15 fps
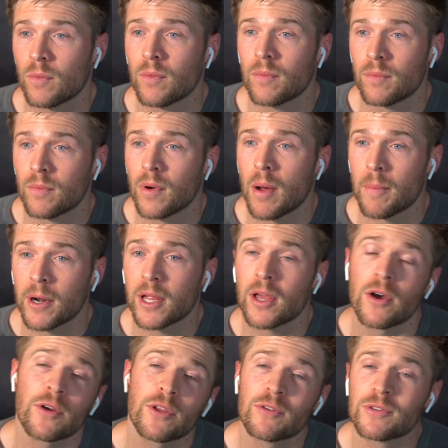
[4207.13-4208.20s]
I'm gonna go
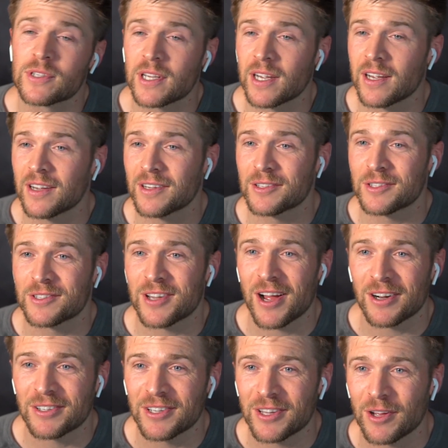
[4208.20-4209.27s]
talk
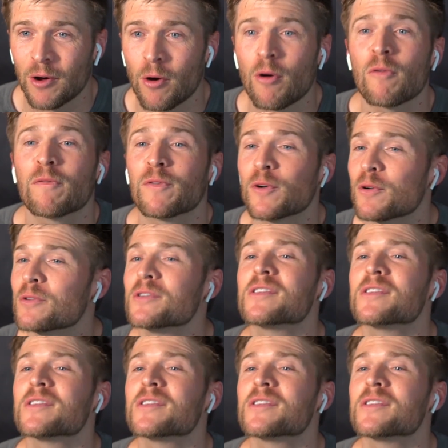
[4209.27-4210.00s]
to the Whole Foods,